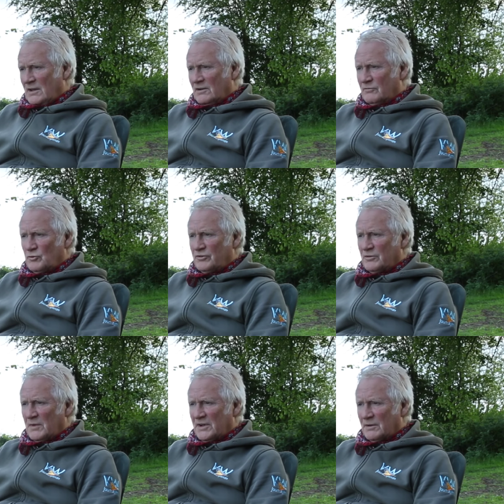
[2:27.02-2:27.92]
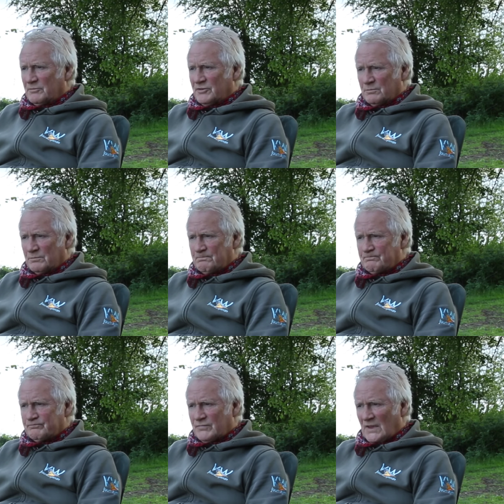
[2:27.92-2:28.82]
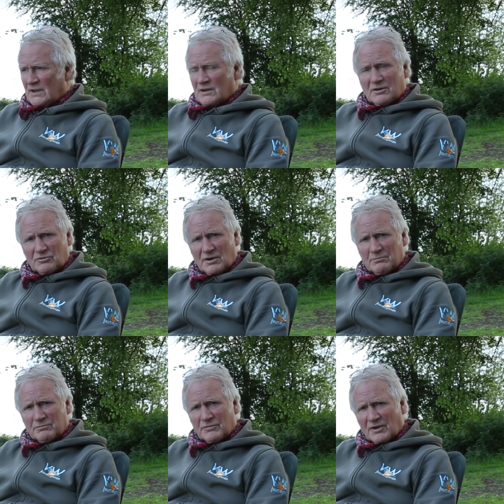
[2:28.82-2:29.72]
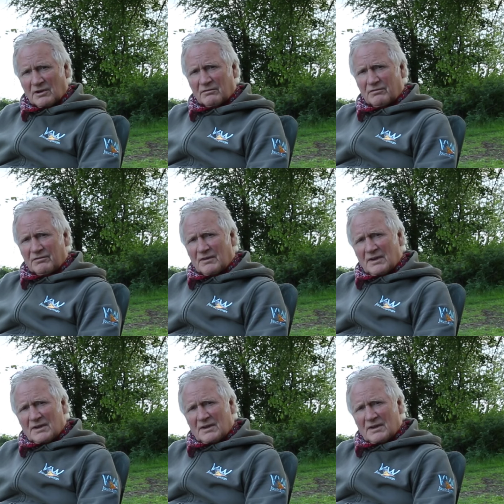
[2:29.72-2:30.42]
I've also made up some crumb that I've